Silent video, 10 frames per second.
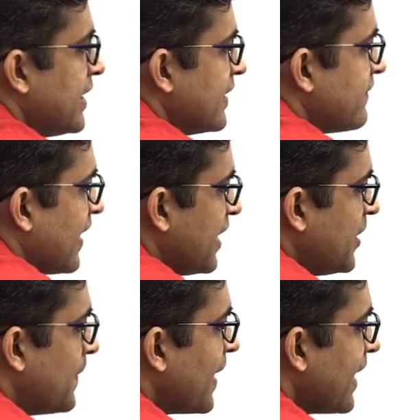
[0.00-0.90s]

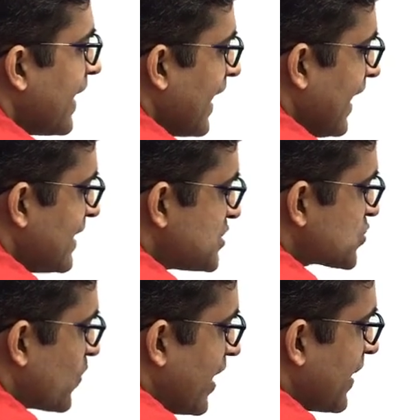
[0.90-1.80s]
divided by a
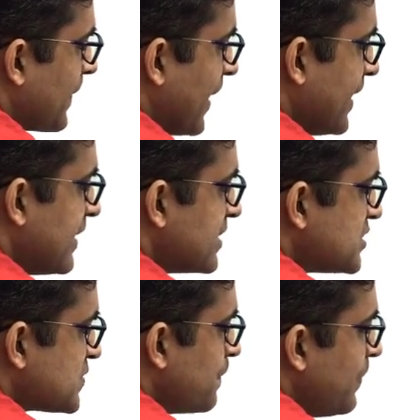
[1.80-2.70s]
square
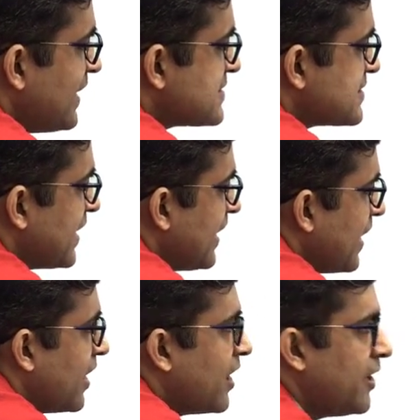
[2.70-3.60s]
minus bc.
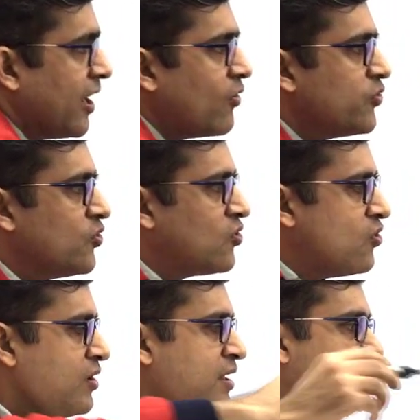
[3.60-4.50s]
Now you
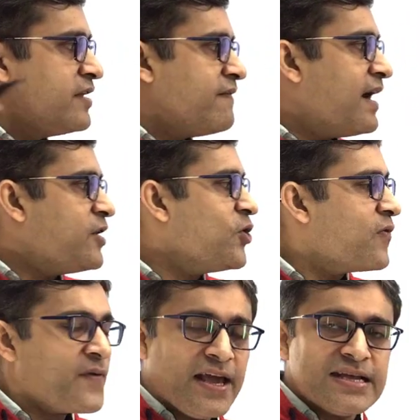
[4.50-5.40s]
know the value
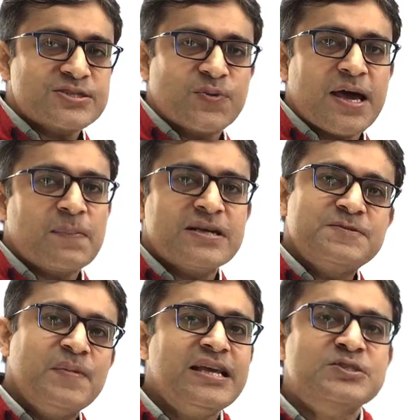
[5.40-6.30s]
of a square
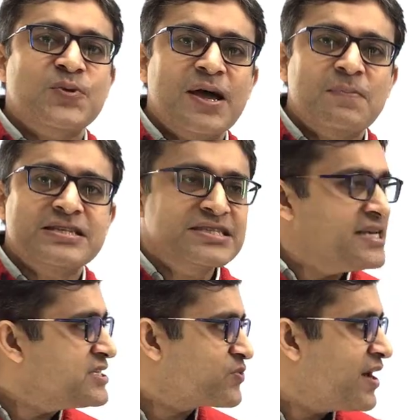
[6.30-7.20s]
plus b square plus
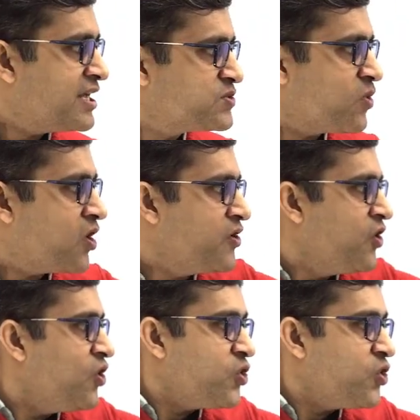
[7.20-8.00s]
c square is what?